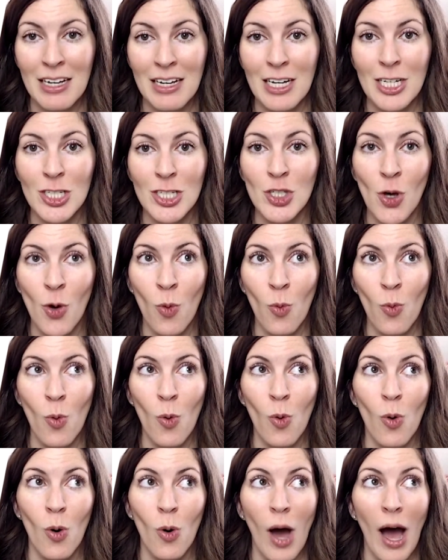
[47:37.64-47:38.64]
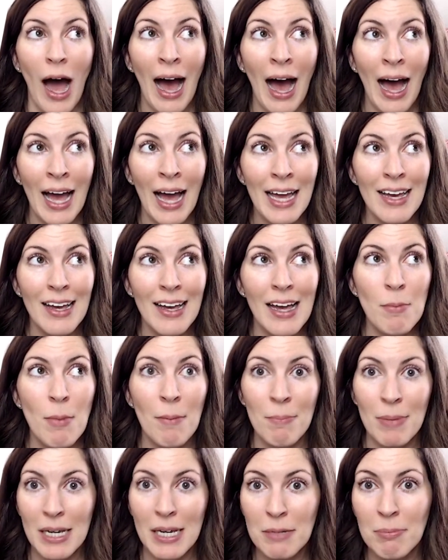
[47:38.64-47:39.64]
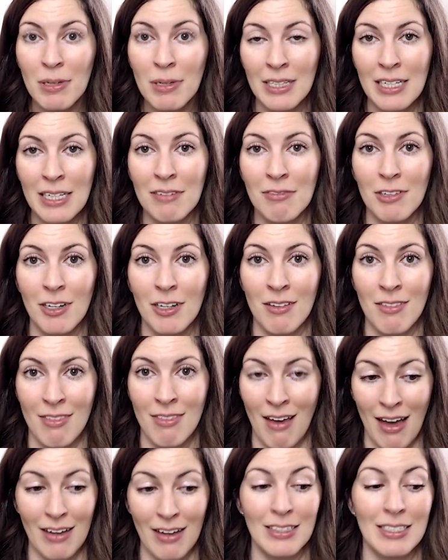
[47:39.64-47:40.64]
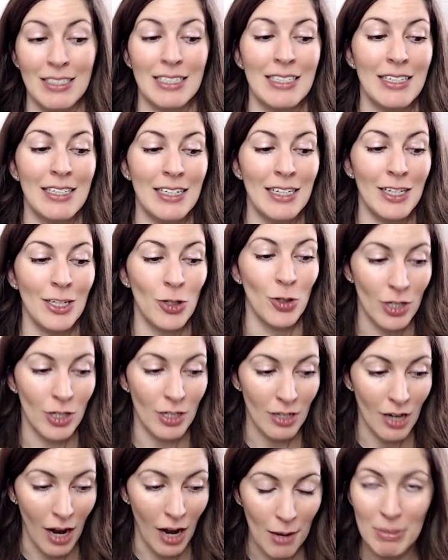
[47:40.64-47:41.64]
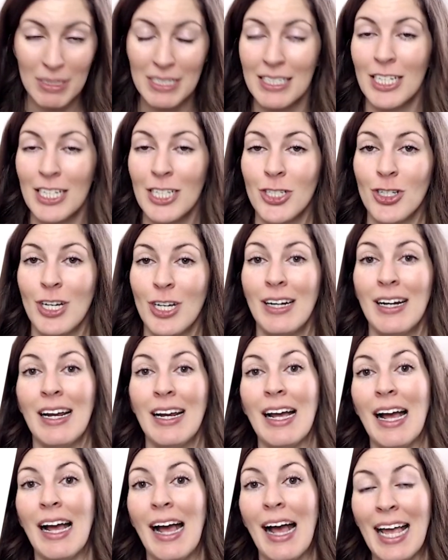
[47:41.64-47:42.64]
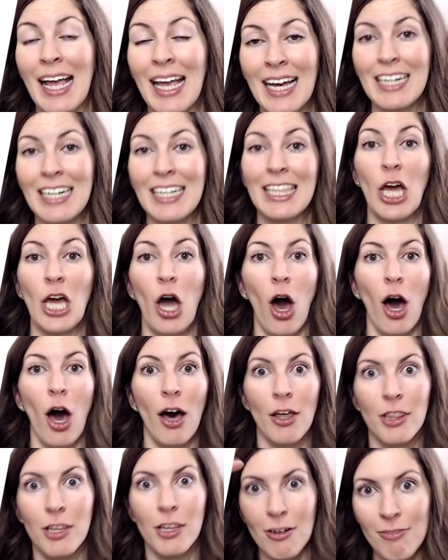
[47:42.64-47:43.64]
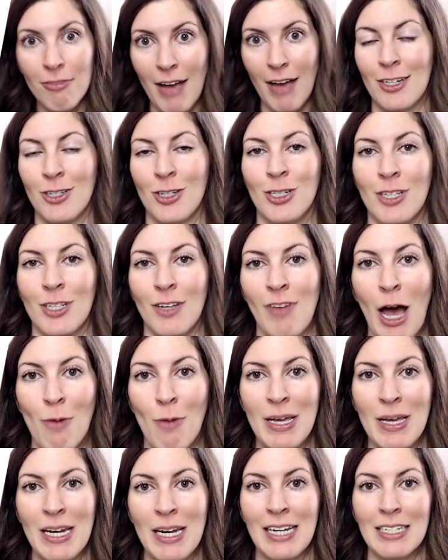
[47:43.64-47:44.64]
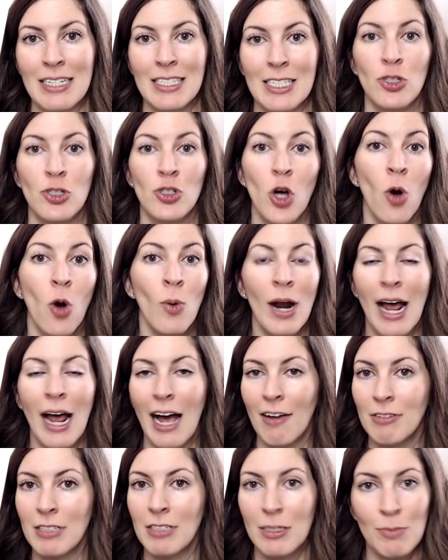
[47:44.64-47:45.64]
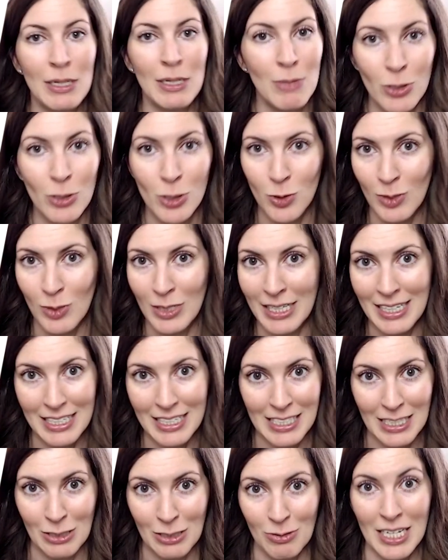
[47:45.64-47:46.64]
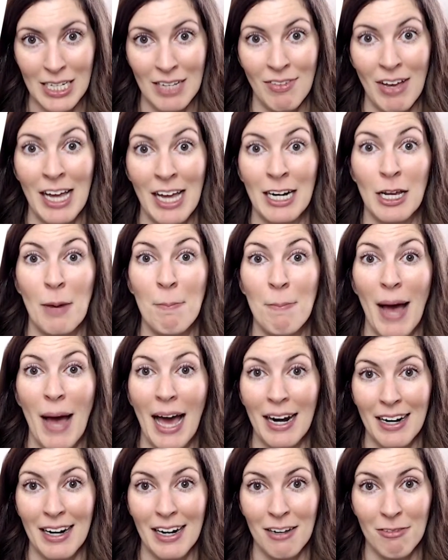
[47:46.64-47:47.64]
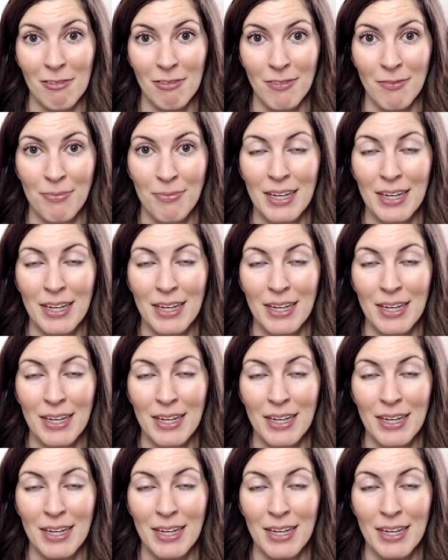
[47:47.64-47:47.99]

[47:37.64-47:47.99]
So I am a big believer that your compensation and the other factors of happiness don't have to be mutually exclusive and competitive.